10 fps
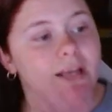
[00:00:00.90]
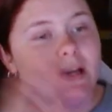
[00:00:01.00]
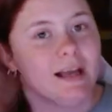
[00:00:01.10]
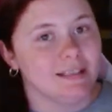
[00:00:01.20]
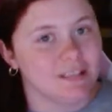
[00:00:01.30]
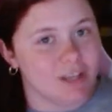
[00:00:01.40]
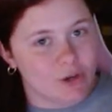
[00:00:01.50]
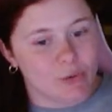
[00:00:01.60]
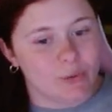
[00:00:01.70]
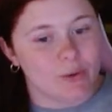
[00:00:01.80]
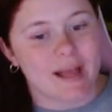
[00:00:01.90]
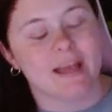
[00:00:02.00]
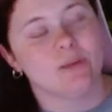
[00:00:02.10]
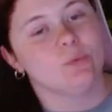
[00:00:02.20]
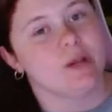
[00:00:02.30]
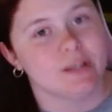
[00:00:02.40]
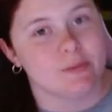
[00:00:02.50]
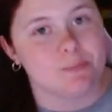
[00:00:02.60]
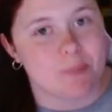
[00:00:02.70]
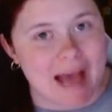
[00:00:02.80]
Hello and
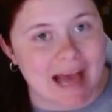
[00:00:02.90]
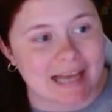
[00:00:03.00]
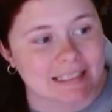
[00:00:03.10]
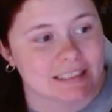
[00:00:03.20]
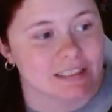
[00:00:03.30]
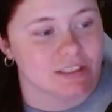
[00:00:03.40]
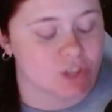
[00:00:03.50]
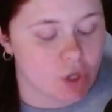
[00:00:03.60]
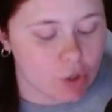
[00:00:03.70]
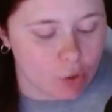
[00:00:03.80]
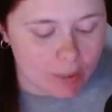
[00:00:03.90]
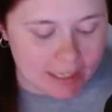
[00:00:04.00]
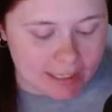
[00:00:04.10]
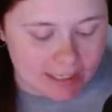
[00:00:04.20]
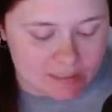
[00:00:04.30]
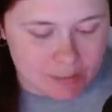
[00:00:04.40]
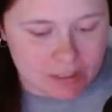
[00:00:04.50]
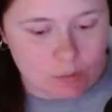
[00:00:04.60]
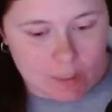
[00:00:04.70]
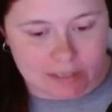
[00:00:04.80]
welcome back. So, it has been
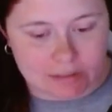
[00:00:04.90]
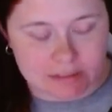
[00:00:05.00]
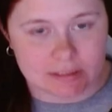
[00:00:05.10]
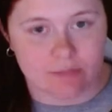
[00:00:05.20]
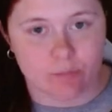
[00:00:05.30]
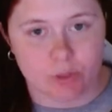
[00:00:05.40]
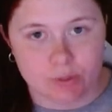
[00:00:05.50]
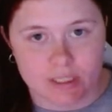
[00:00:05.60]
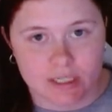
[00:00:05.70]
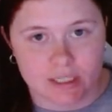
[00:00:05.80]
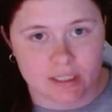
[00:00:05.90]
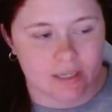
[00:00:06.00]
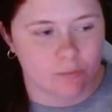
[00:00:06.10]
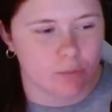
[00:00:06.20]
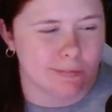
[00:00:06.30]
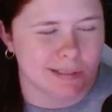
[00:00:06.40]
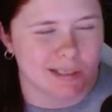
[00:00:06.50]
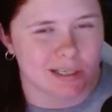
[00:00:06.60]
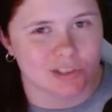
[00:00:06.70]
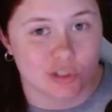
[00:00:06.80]
a while since I've posted anything, probably
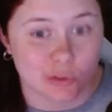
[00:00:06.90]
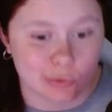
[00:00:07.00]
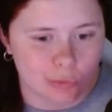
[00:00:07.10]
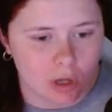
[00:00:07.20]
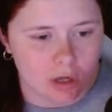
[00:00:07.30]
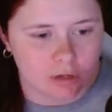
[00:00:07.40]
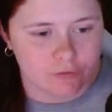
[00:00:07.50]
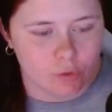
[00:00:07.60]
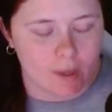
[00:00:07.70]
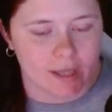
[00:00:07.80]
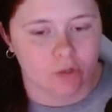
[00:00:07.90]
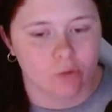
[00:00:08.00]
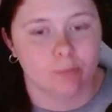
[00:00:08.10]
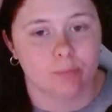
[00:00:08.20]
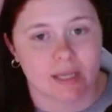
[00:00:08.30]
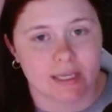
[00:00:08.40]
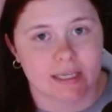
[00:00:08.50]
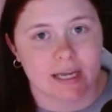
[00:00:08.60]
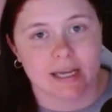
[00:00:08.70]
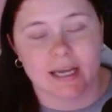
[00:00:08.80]
not too long of a while, but
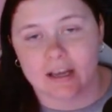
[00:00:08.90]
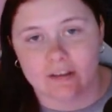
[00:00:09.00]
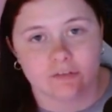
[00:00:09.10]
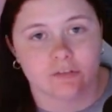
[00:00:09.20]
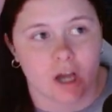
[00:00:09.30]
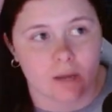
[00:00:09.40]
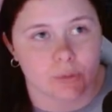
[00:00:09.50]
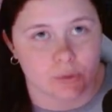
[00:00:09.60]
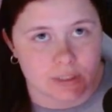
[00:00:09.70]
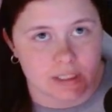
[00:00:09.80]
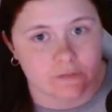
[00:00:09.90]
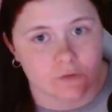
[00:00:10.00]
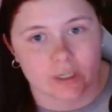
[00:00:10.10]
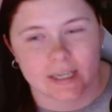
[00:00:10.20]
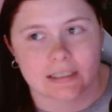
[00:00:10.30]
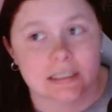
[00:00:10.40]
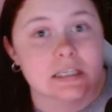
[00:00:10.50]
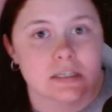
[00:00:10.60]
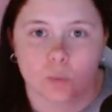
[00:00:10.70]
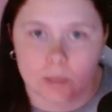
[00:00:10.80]
I have not posted for at
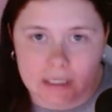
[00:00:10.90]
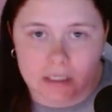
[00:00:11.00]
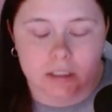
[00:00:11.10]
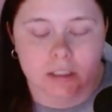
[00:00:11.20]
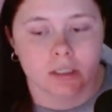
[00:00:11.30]
least a week.